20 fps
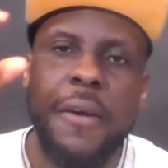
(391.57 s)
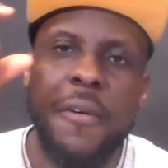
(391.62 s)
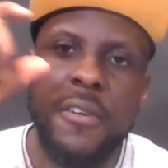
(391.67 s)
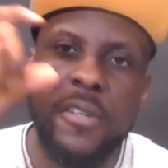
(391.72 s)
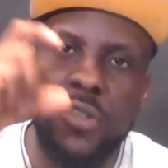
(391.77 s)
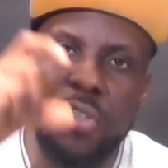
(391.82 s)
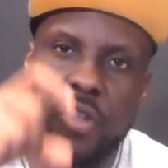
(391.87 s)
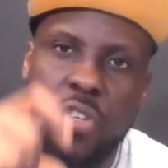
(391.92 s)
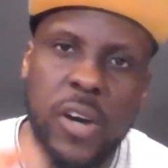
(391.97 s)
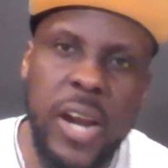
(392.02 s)

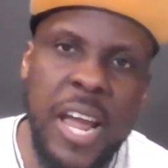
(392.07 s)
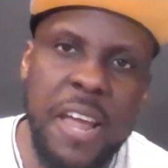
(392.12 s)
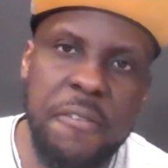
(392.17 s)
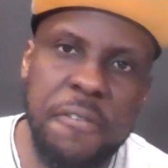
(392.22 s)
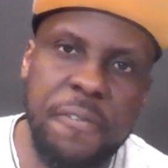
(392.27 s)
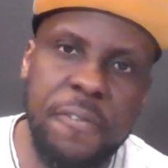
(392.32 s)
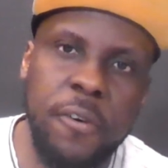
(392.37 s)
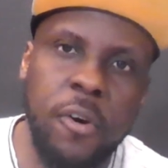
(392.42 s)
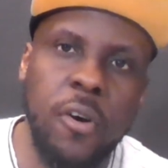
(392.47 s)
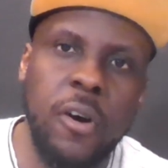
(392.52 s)
strive
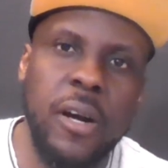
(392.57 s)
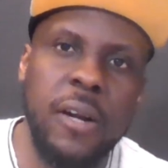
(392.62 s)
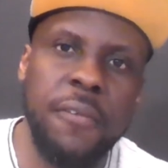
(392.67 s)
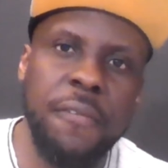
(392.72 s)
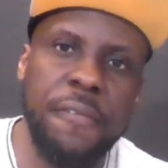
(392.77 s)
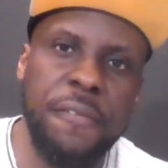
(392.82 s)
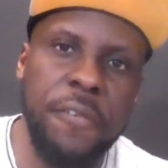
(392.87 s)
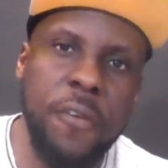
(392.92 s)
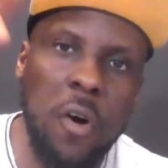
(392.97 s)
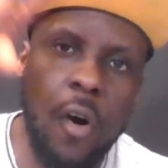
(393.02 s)
for a
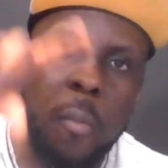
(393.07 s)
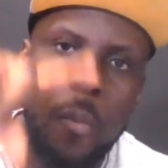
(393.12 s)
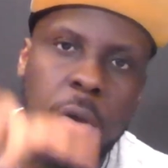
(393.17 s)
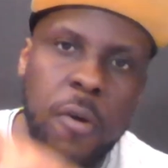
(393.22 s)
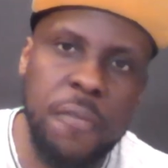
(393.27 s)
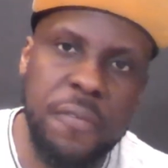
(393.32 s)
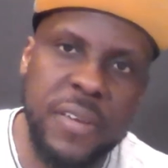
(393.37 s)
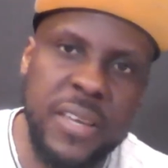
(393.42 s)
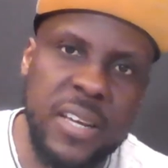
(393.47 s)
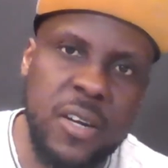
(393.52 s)
form
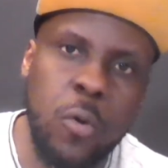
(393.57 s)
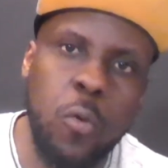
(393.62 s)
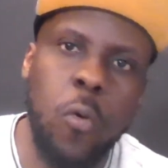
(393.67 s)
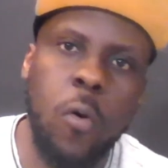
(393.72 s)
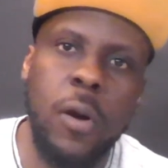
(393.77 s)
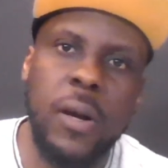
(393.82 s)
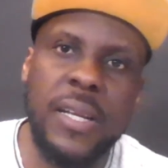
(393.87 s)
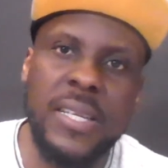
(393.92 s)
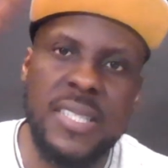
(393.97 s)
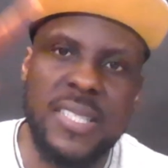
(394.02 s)
of
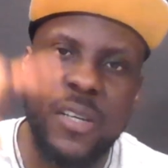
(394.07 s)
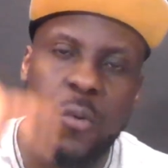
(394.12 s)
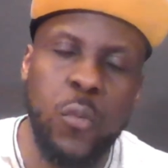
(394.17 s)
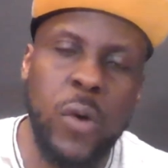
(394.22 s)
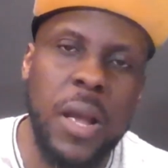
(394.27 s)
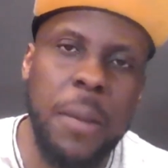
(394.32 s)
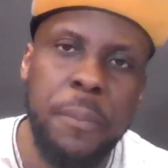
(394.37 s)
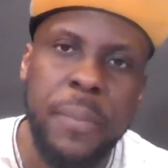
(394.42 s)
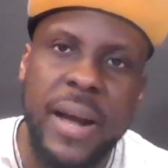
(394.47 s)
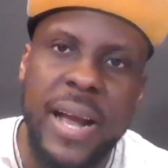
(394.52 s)
equality
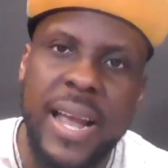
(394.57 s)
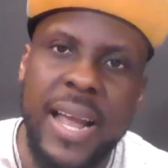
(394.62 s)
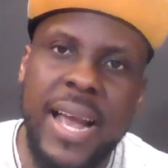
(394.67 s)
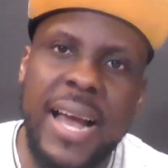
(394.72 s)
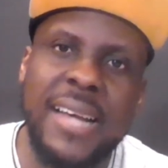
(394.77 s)
whereby,